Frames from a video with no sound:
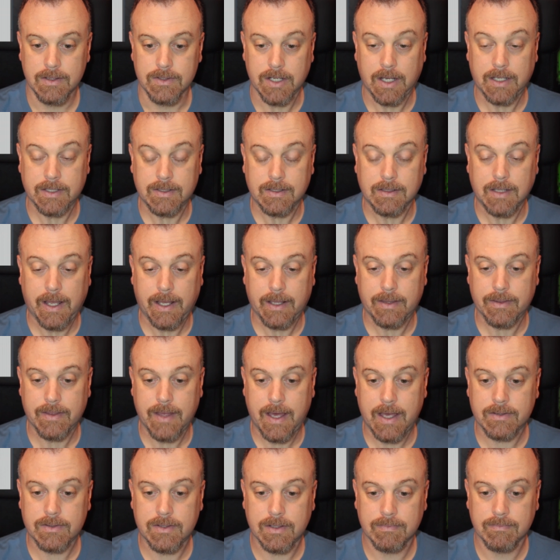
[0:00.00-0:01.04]
Just like
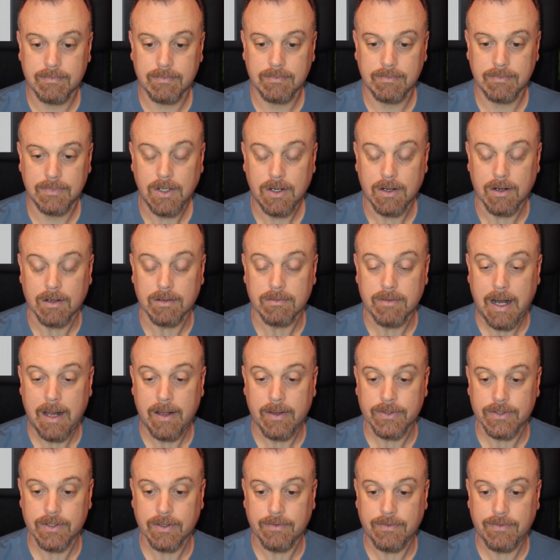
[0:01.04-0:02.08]
that, her
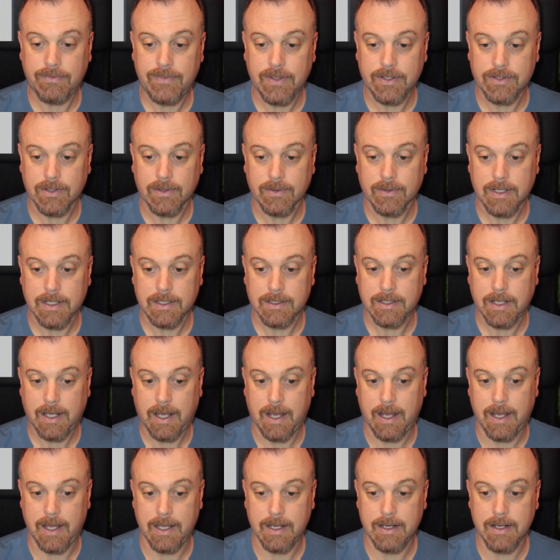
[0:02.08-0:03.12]
arousal fizzled and
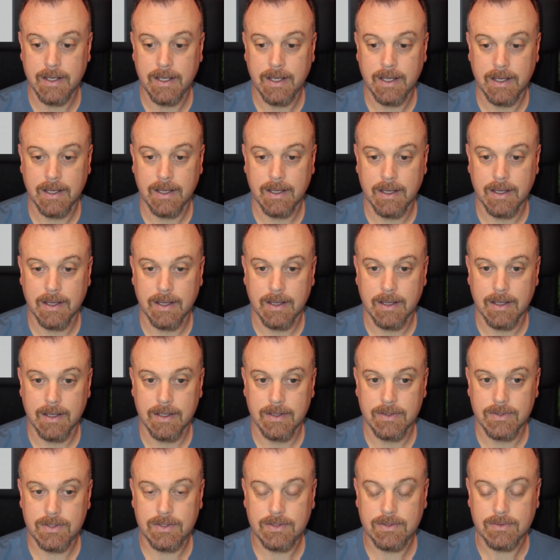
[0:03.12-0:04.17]
died.
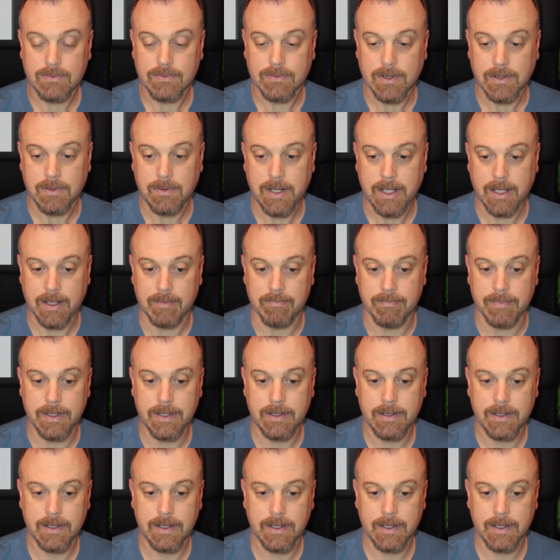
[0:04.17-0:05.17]
Screw him.